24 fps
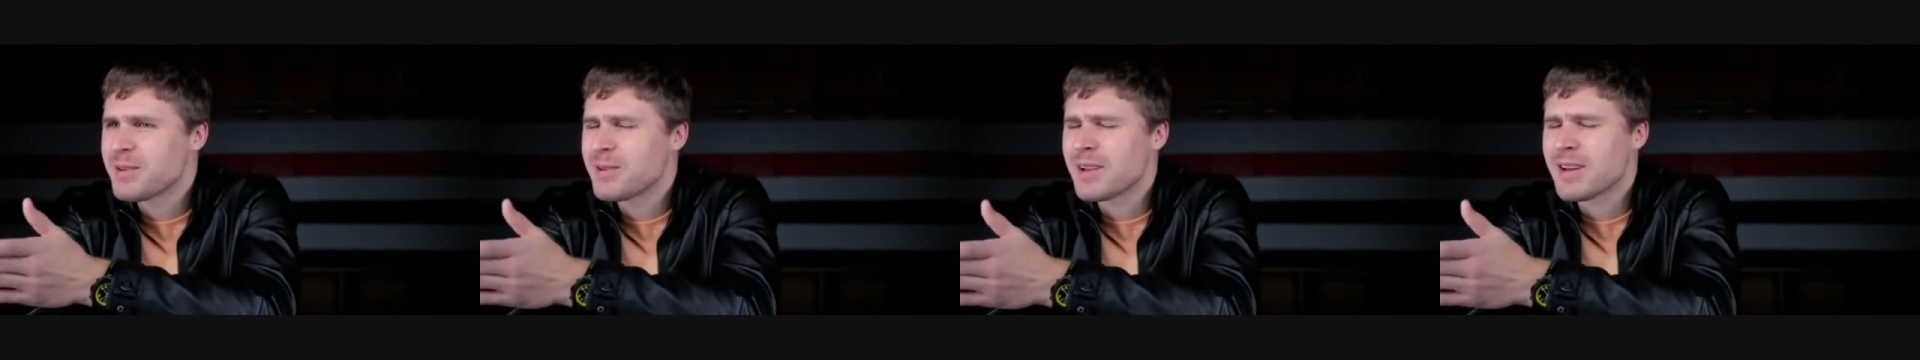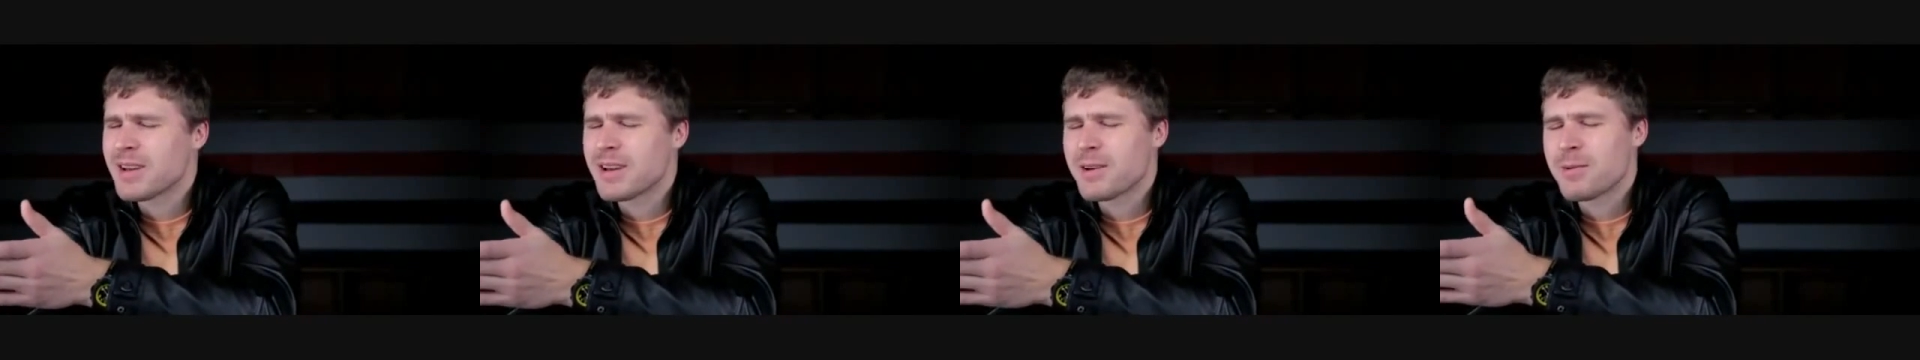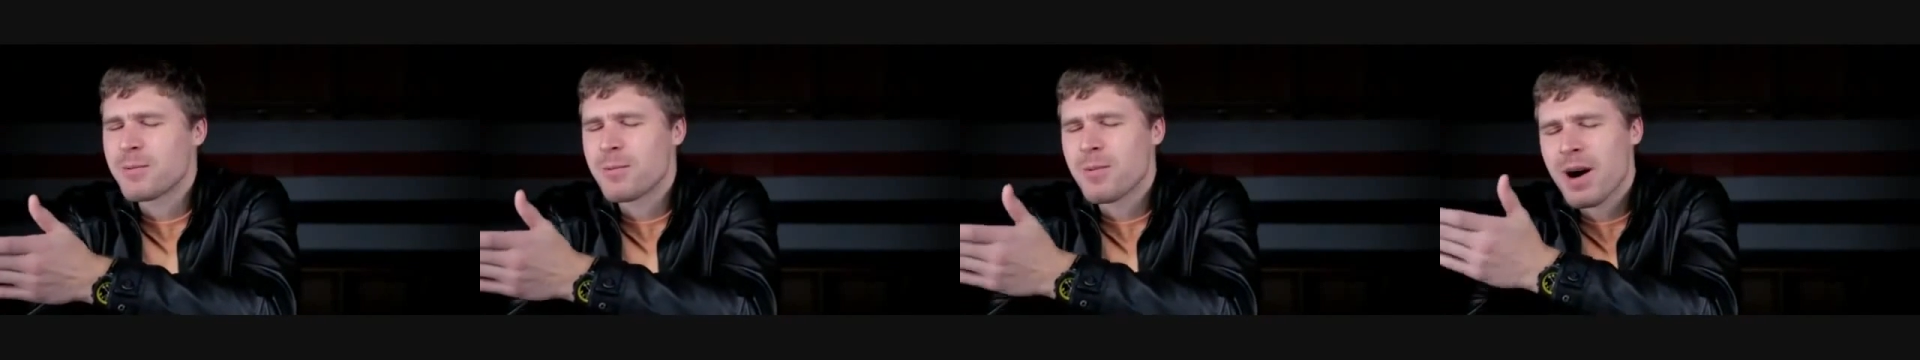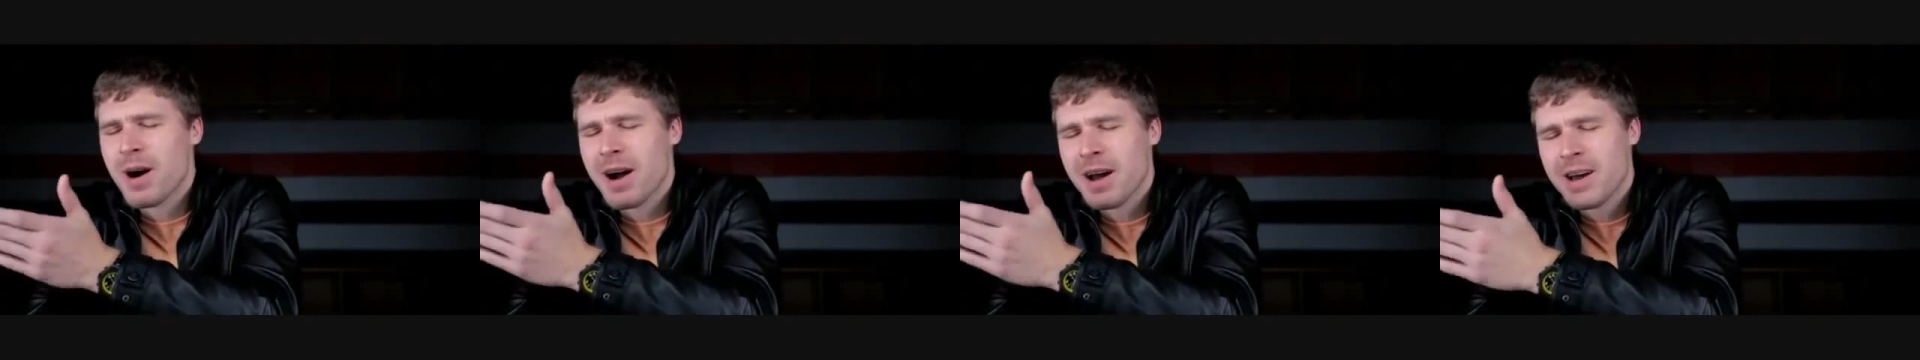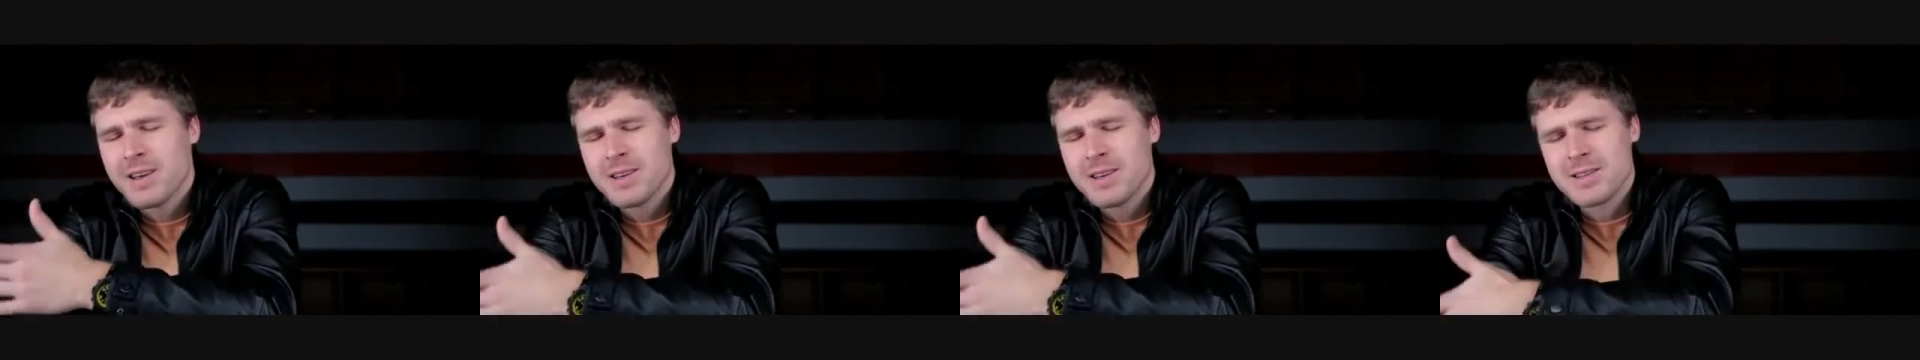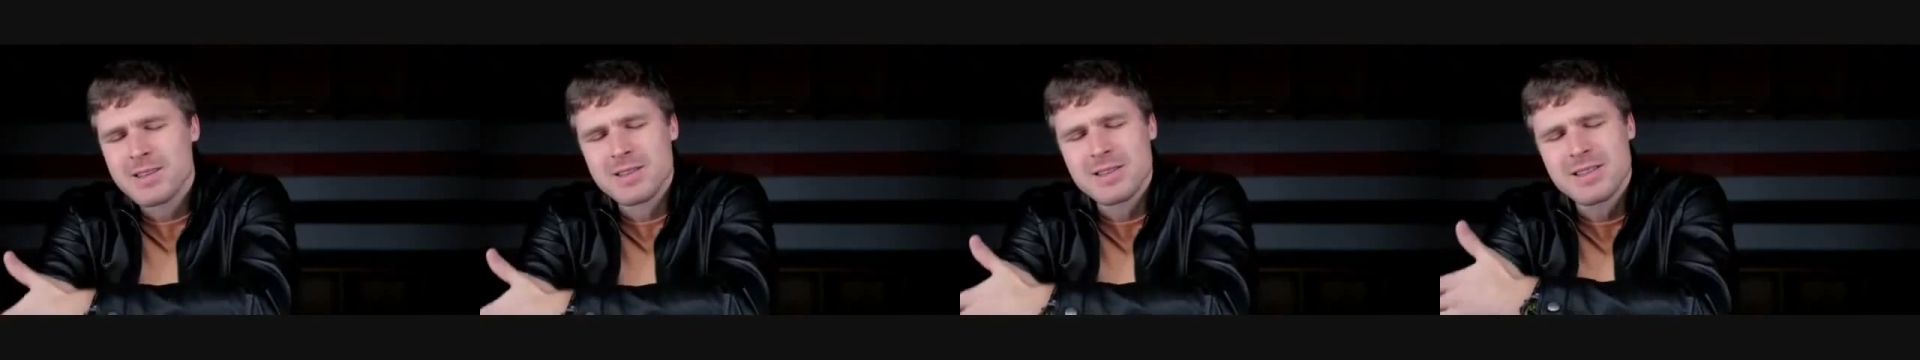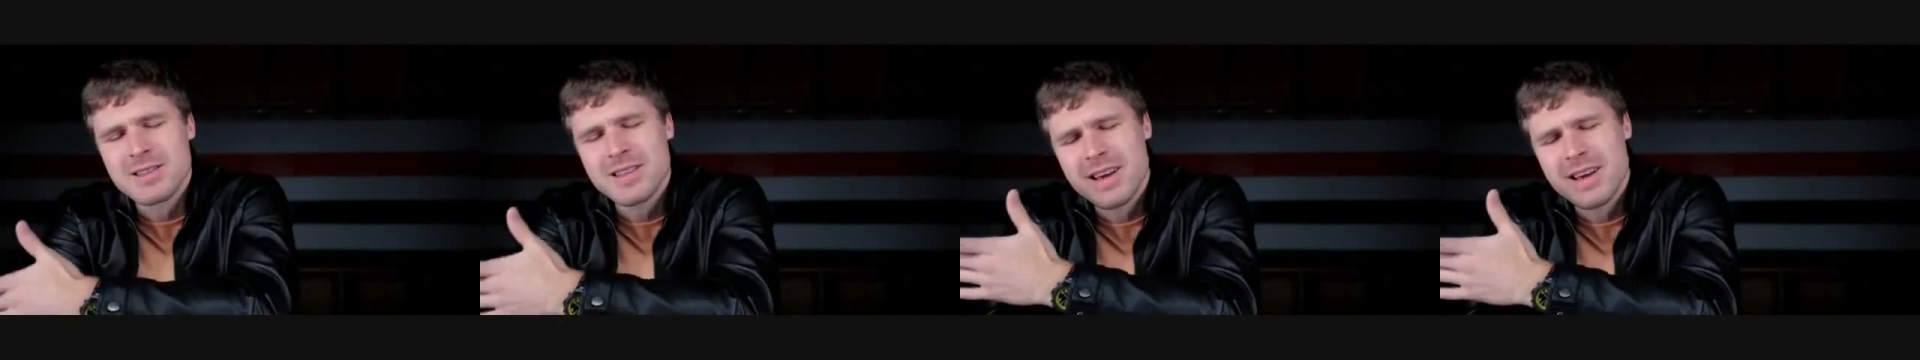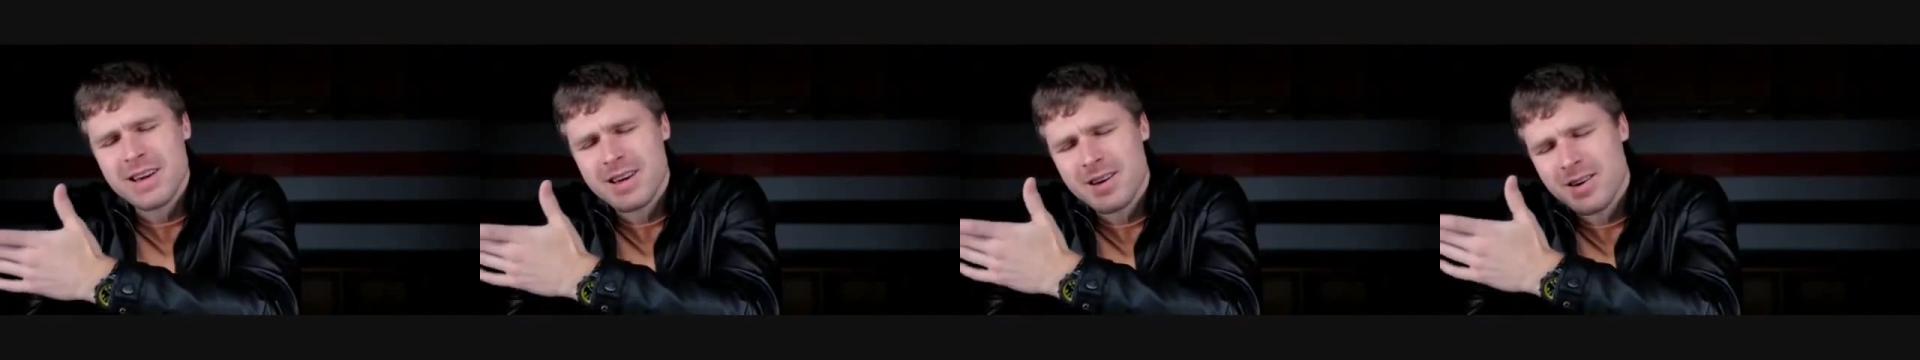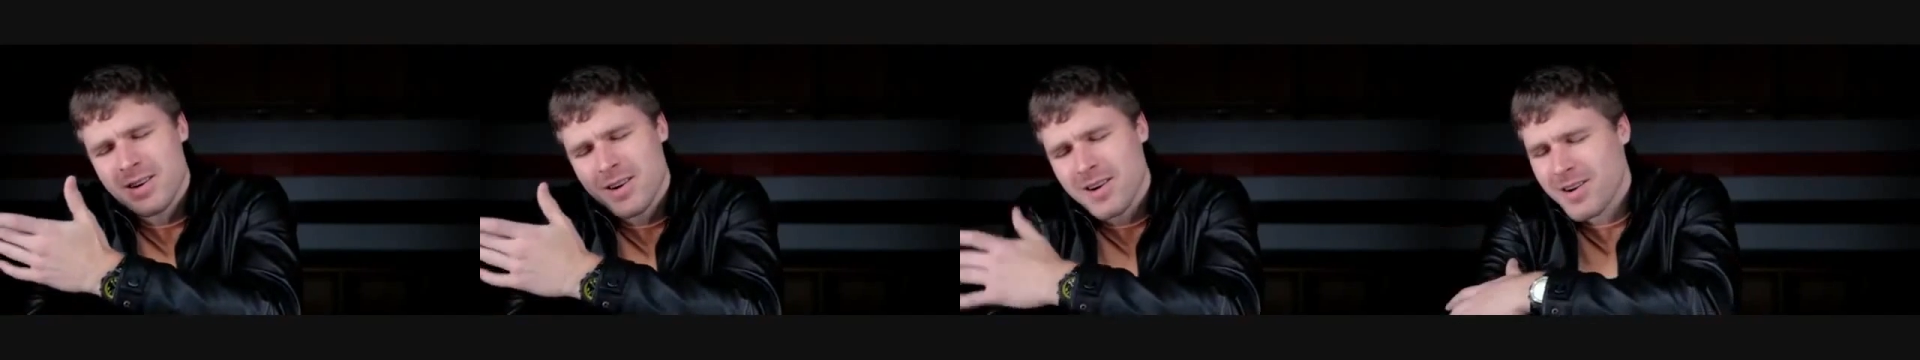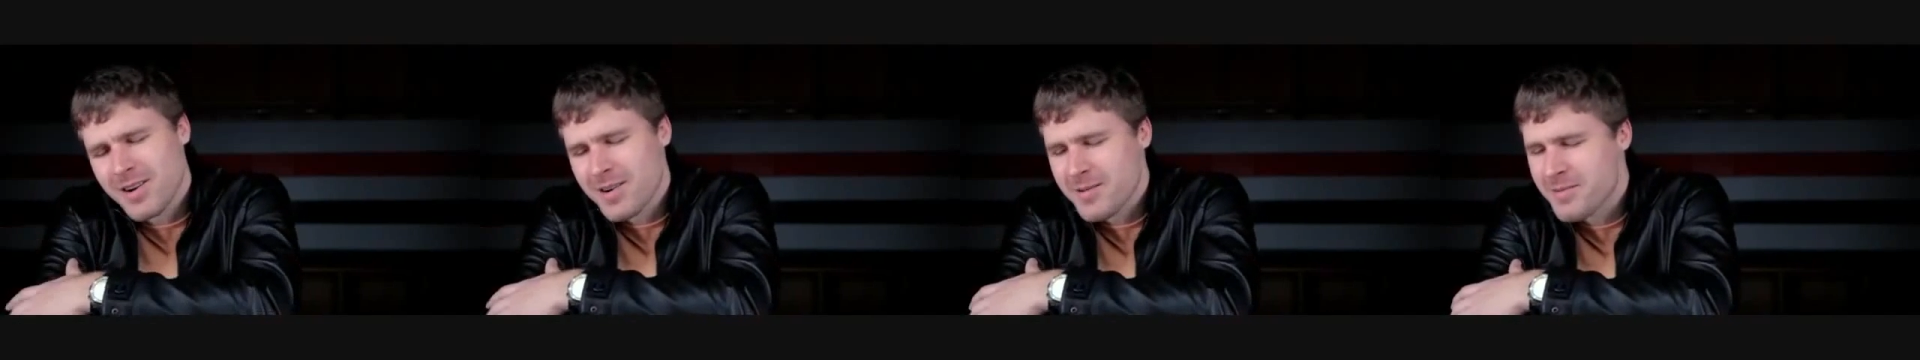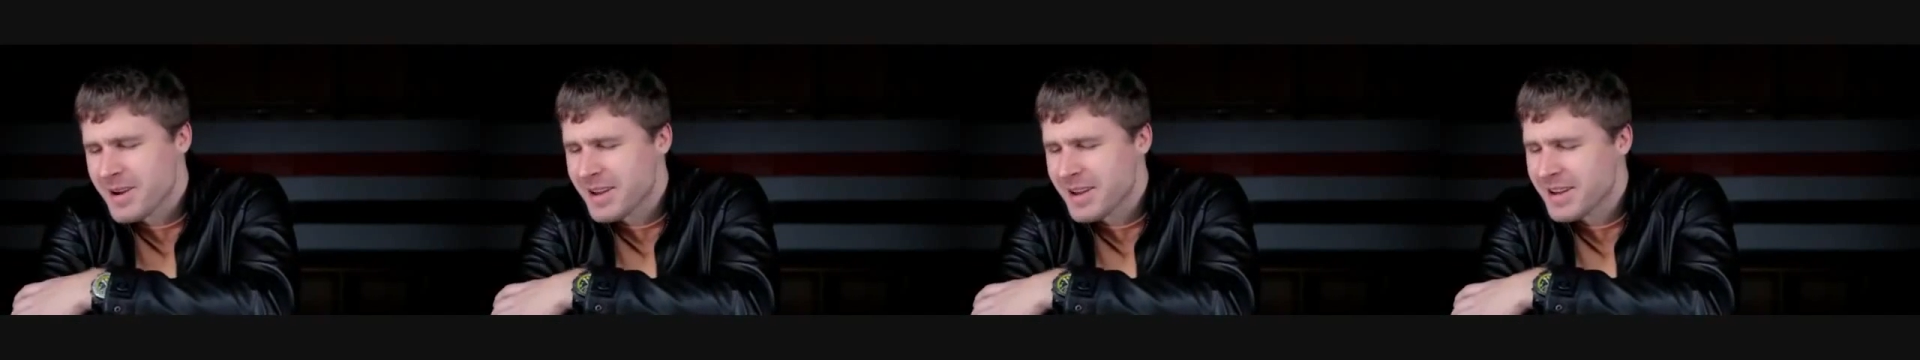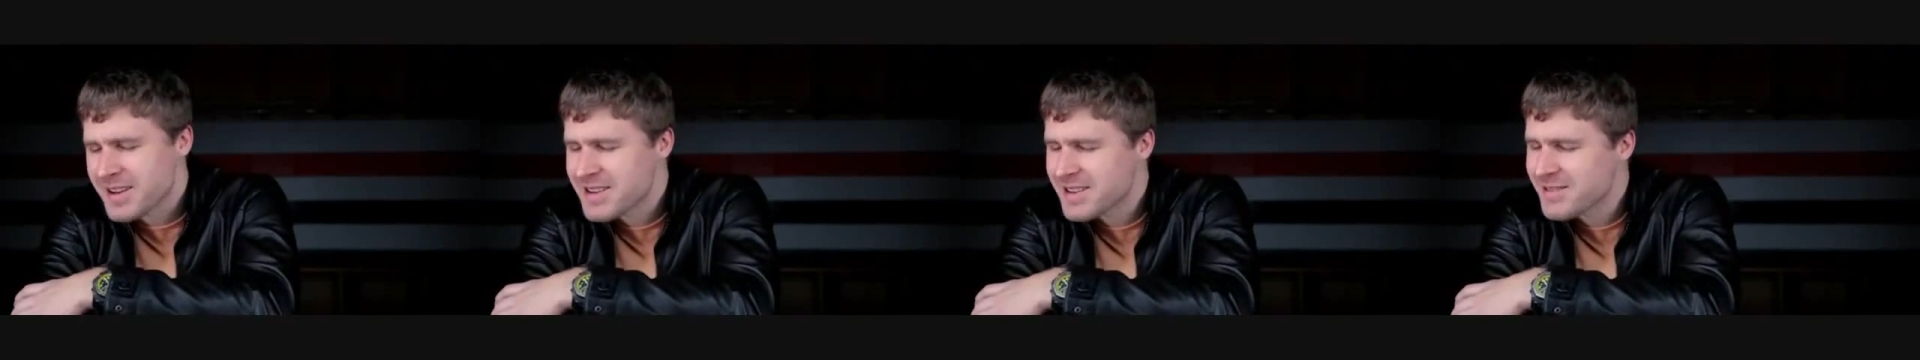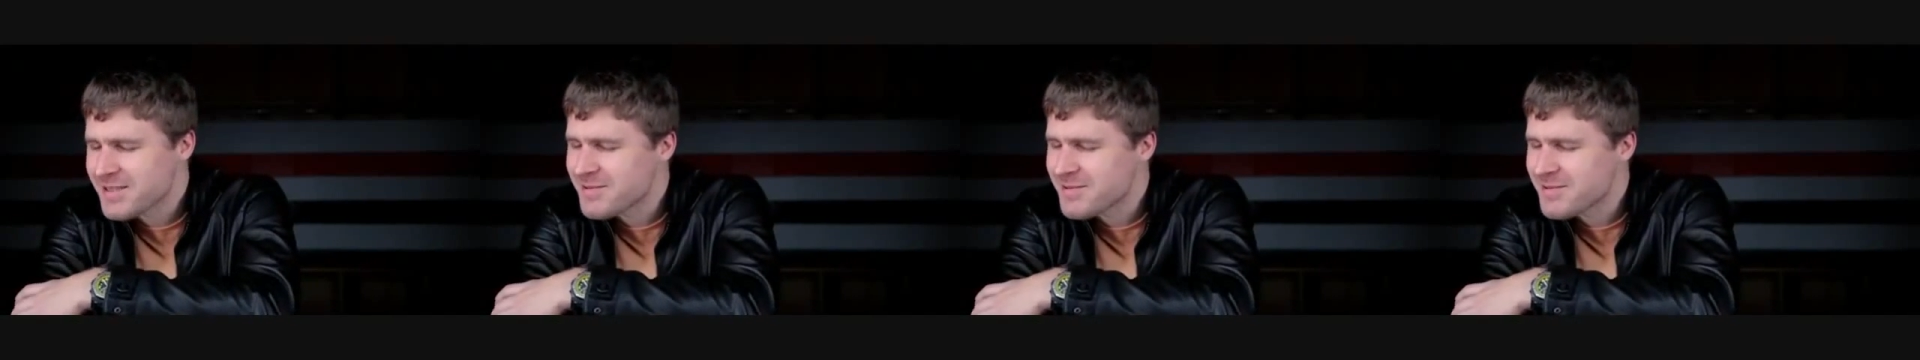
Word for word: You know, like why is like oh my,